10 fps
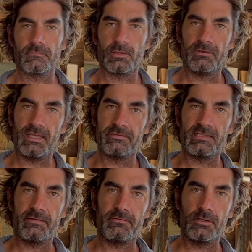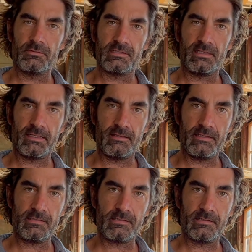we have a set of notes like
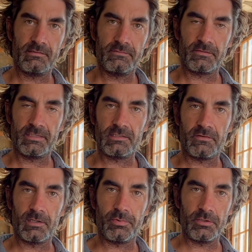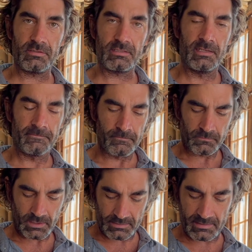this for each of our boats.
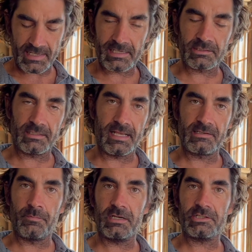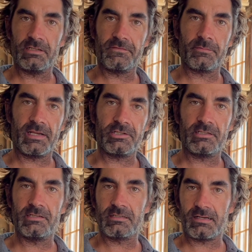This is actually as much
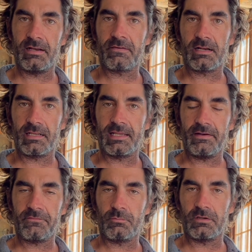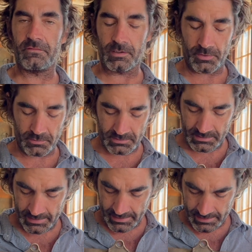information as you're ever going to get for one of our boats.
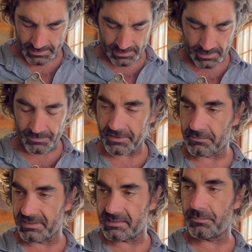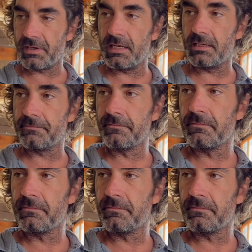And the reason being,